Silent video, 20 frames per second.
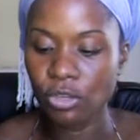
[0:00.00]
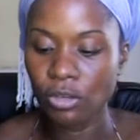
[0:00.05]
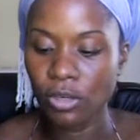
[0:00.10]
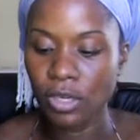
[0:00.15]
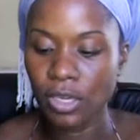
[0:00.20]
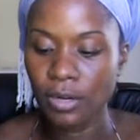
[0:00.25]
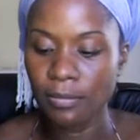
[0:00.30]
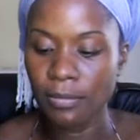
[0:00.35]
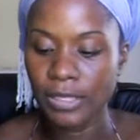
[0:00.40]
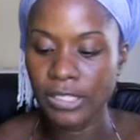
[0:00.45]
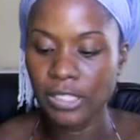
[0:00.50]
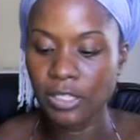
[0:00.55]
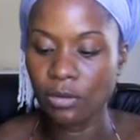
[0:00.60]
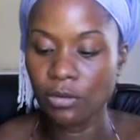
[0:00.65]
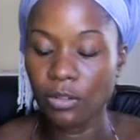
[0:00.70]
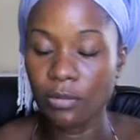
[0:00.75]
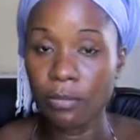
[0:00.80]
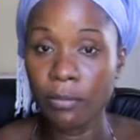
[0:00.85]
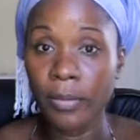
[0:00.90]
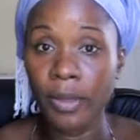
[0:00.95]
You can mix it
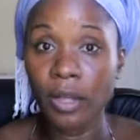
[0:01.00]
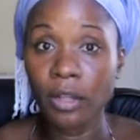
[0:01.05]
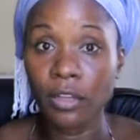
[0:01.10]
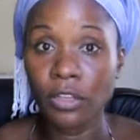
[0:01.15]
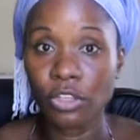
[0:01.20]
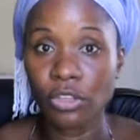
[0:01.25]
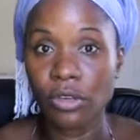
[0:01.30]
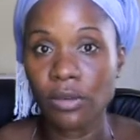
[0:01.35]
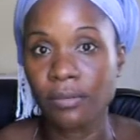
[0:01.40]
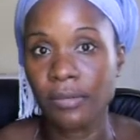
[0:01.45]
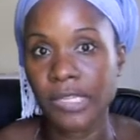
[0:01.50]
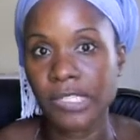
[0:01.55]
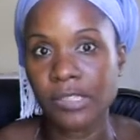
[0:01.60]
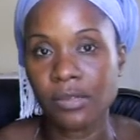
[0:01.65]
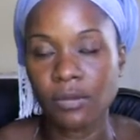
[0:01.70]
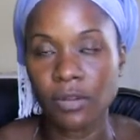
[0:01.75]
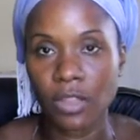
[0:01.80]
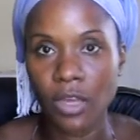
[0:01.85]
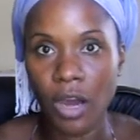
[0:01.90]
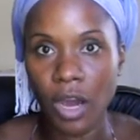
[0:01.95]
with milk, you can mix
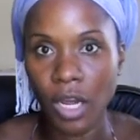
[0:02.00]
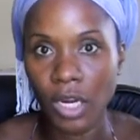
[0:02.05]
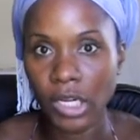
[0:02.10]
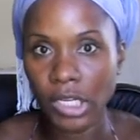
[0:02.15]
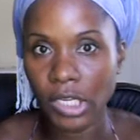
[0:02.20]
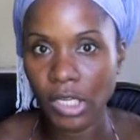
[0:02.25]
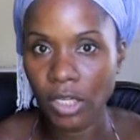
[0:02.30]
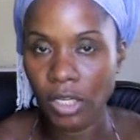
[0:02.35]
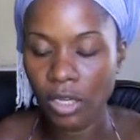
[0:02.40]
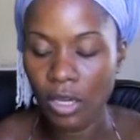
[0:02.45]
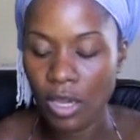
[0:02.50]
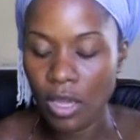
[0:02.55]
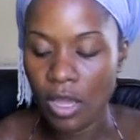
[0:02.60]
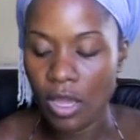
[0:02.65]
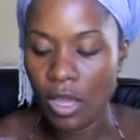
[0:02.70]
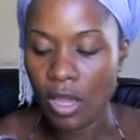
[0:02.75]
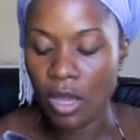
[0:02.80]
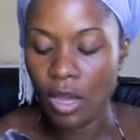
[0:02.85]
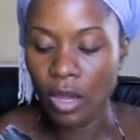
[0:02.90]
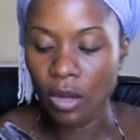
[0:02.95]
it with honey,
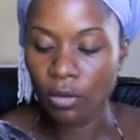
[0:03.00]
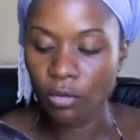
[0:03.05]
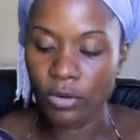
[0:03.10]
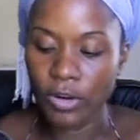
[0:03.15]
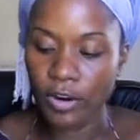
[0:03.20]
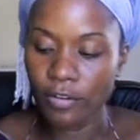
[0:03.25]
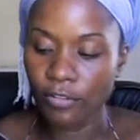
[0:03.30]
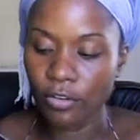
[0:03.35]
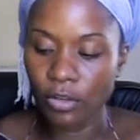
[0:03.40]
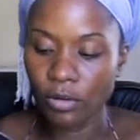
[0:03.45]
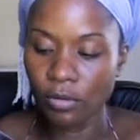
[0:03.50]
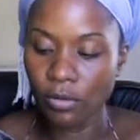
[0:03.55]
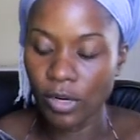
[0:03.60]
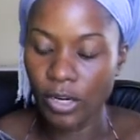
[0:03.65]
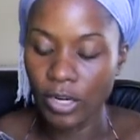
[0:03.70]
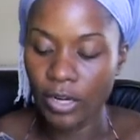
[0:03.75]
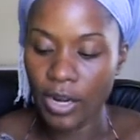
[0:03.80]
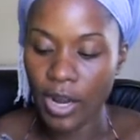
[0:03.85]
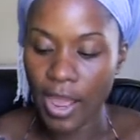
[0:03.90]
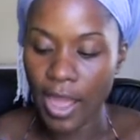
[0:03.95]
whatever you
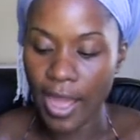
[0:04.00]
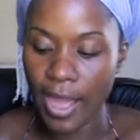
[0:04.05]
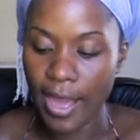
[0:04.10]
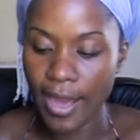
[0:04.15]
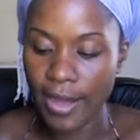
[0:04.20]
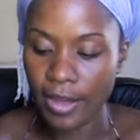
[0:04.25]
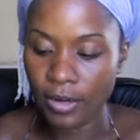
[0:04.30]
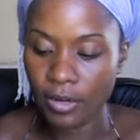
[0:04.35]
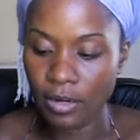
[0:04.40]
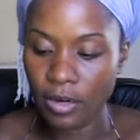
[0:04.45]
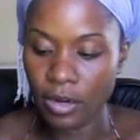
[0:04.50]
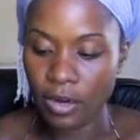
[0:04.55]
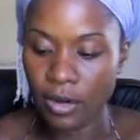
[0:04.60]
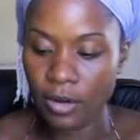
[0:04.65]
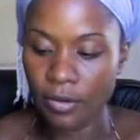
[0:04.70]
want, and